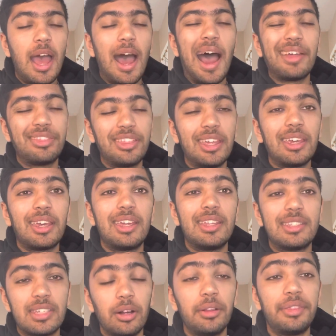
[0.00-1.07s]
I think
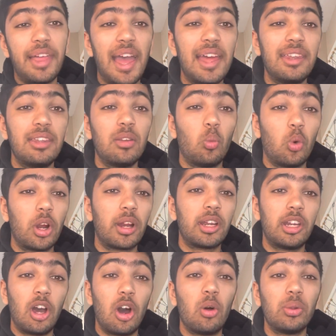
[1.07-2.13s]
until then, we're
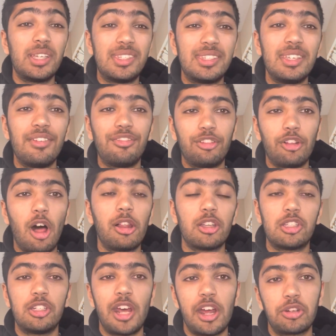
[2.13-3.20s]
going to only see
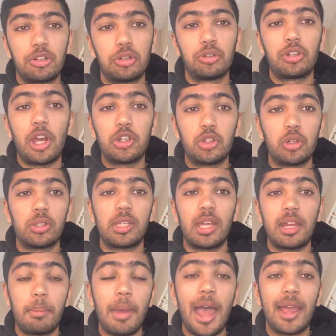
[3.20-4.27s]
Flawless, National Treasures,
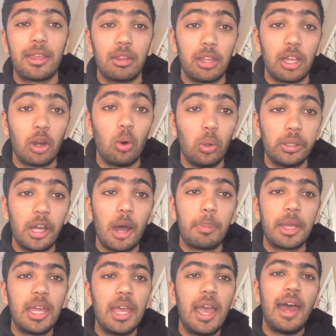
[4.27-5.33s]
and Immaculate hold up,